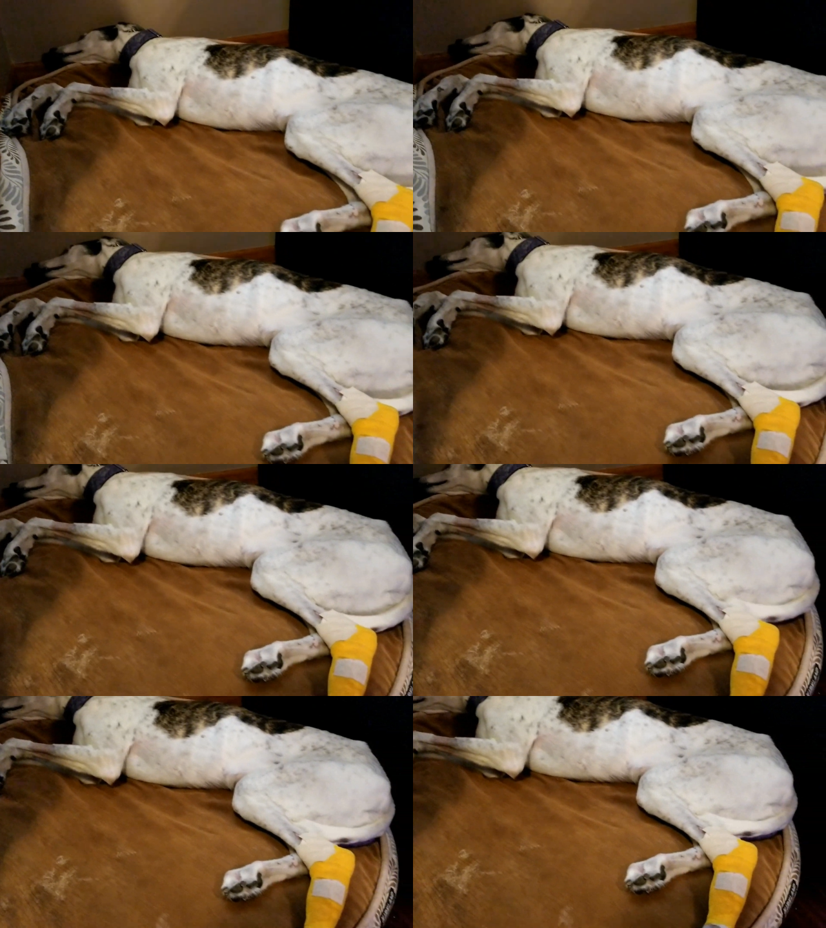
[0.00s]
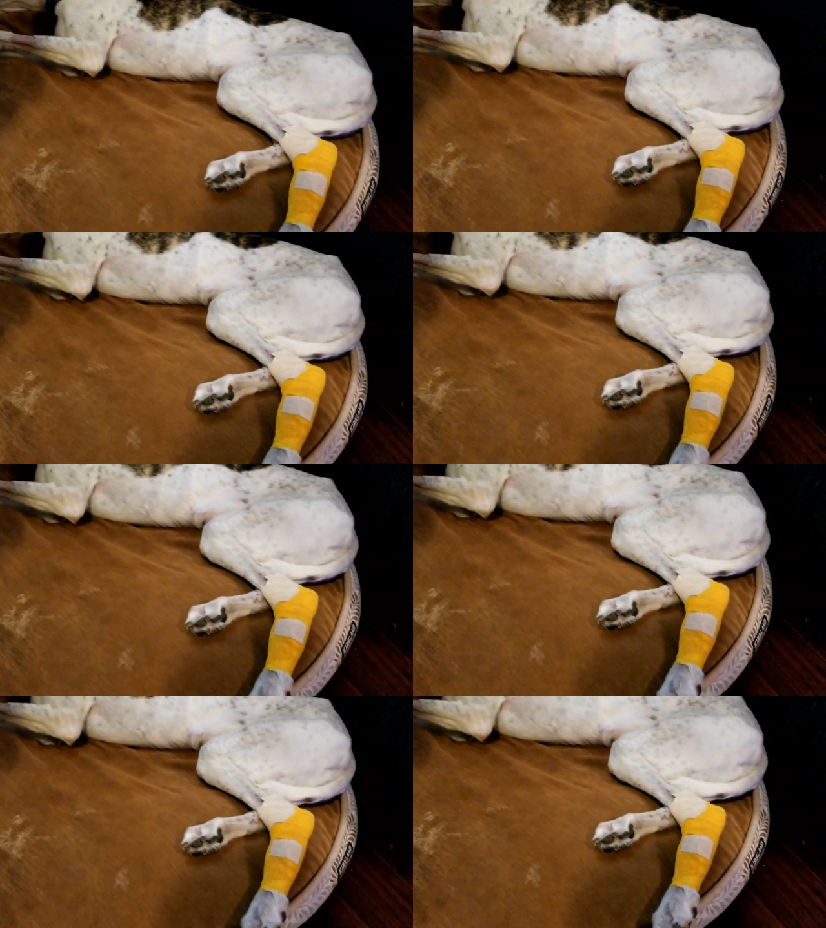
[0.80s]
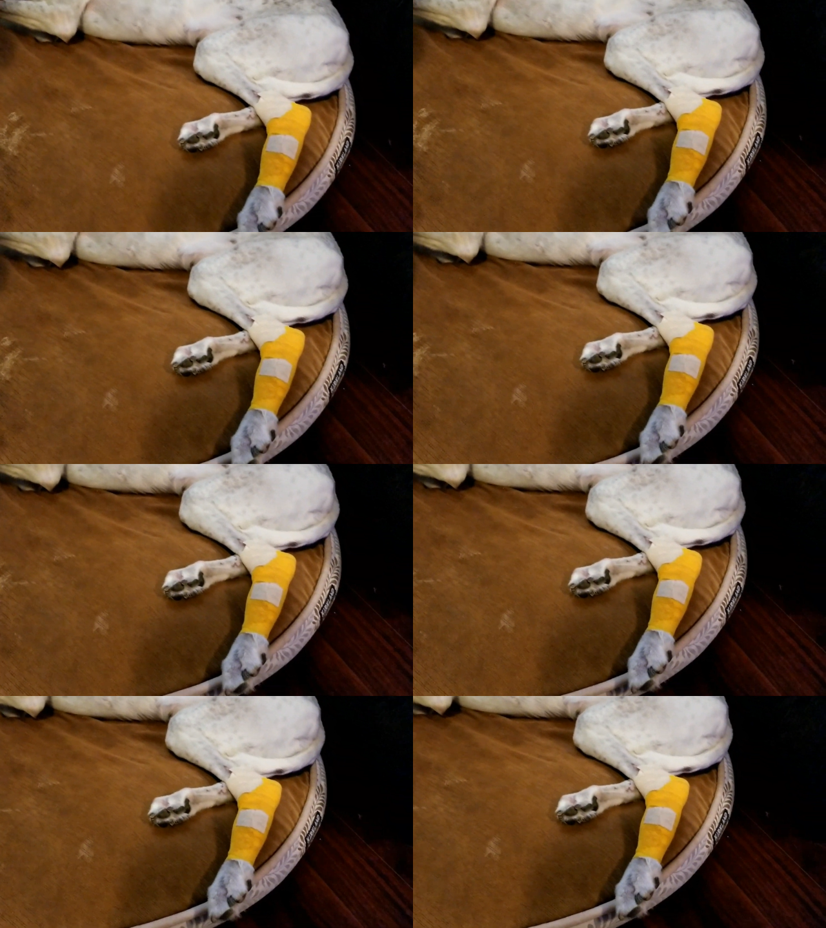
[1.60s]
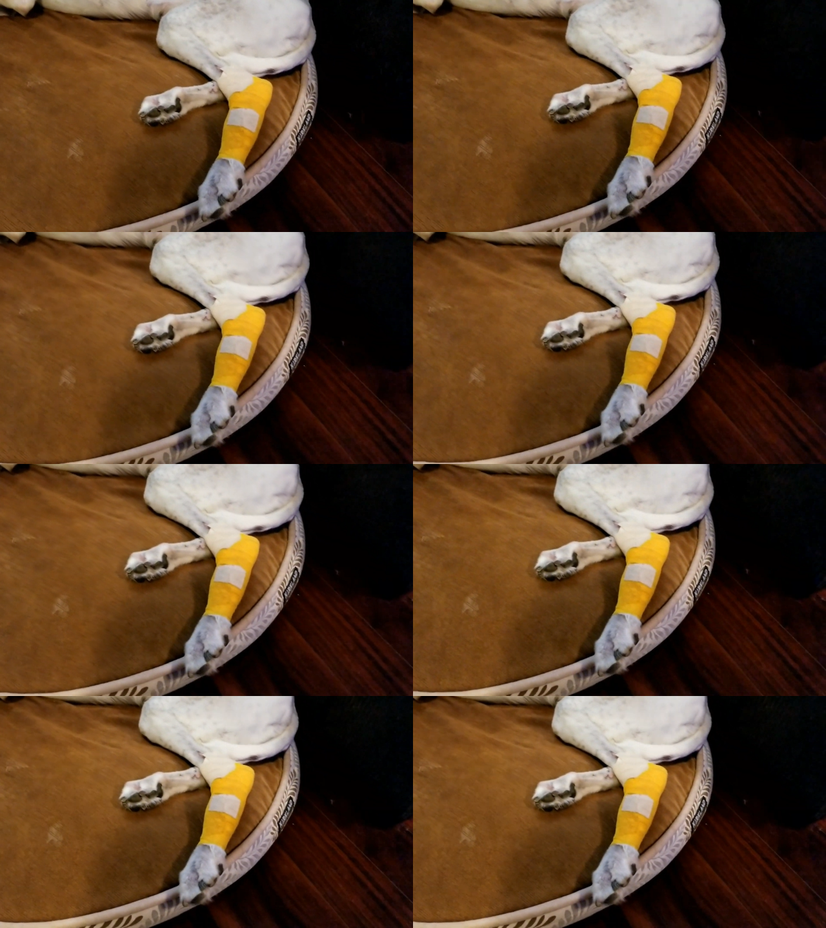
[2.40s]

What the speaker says: [unreadable: no face in view]